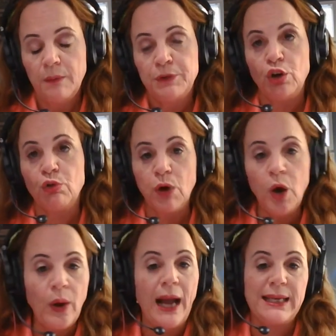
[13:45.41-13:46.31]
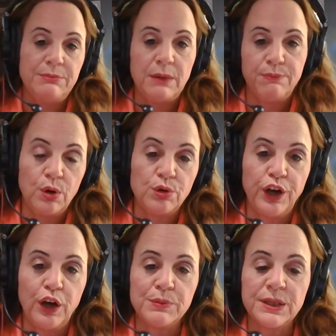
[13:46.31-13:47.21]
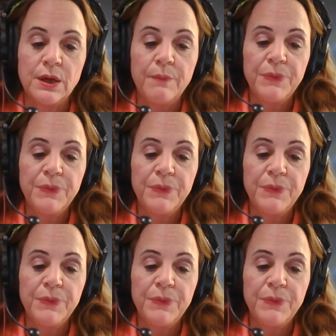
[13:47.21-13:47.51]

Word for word: to grow academic programs